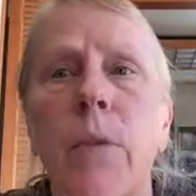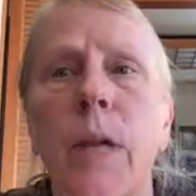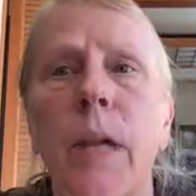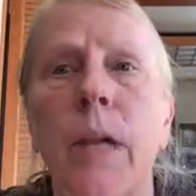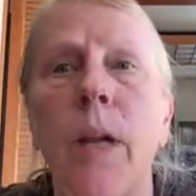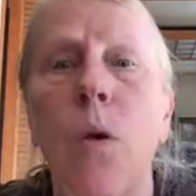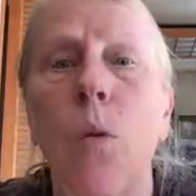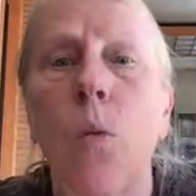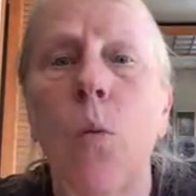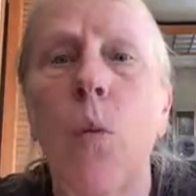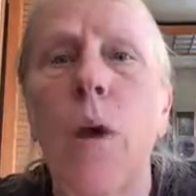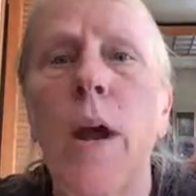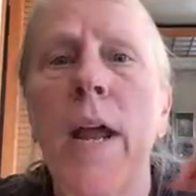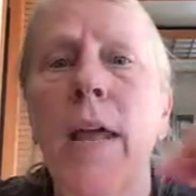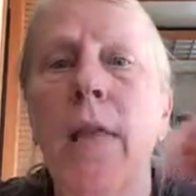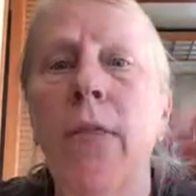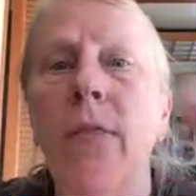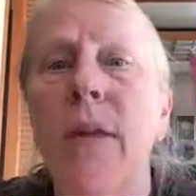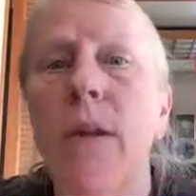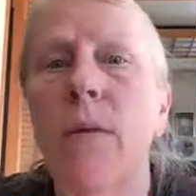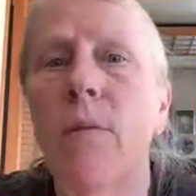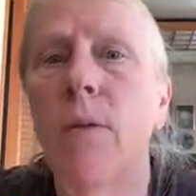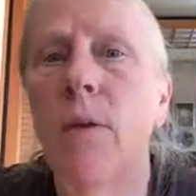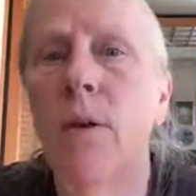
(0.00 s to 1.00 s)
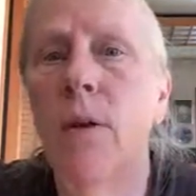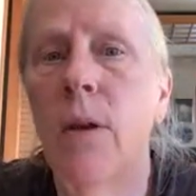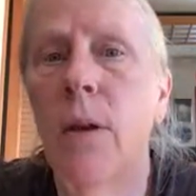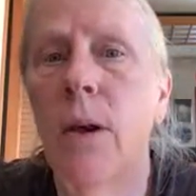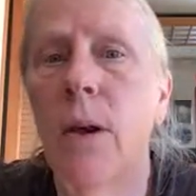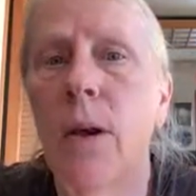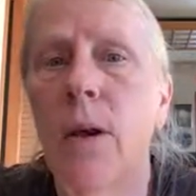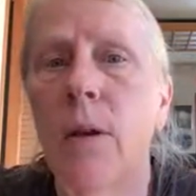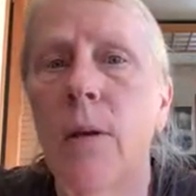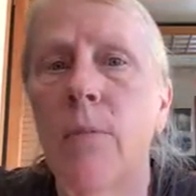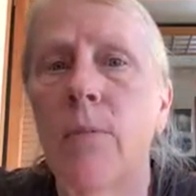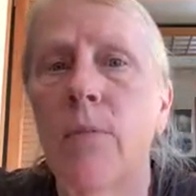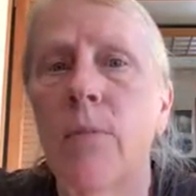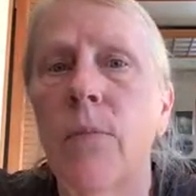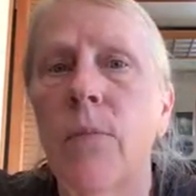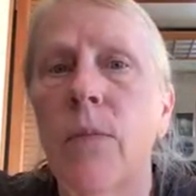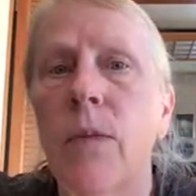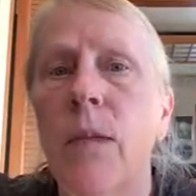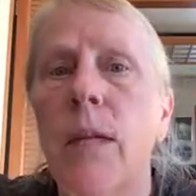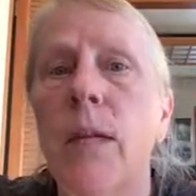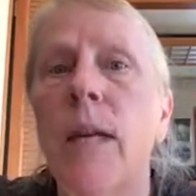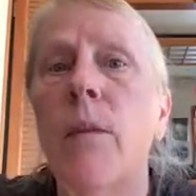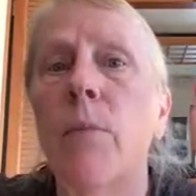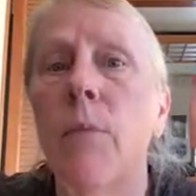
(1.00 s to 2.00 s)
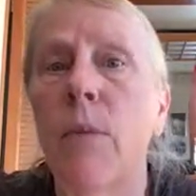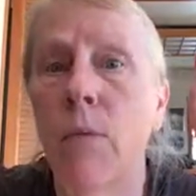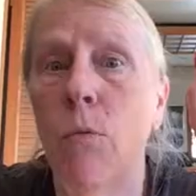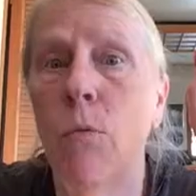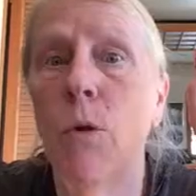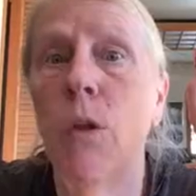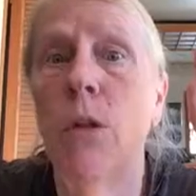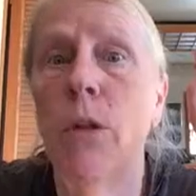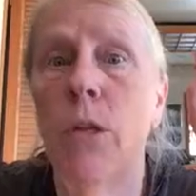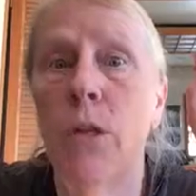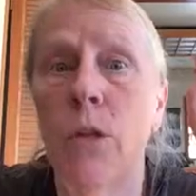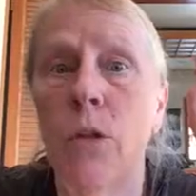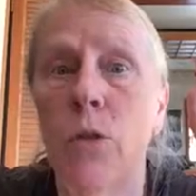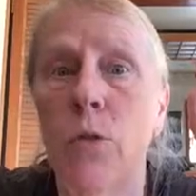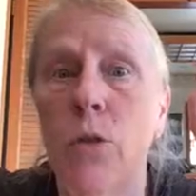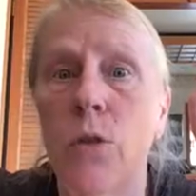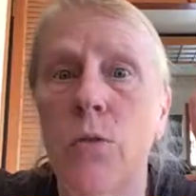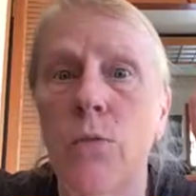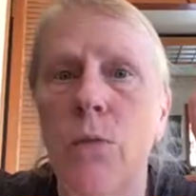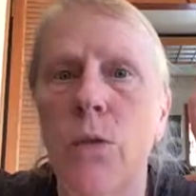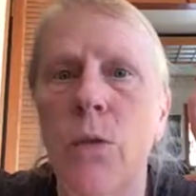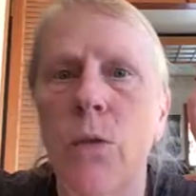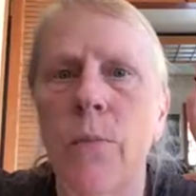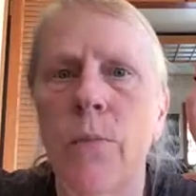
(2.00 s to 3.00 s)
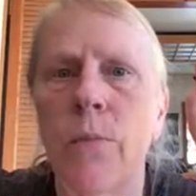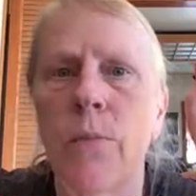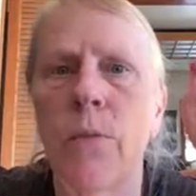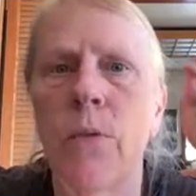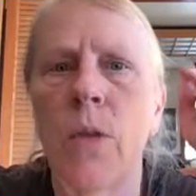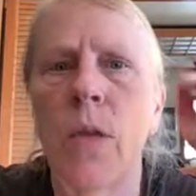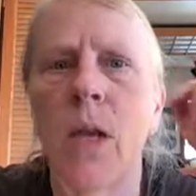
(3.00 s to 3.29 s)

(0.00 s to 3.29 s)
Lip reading: in a way that can be really useful.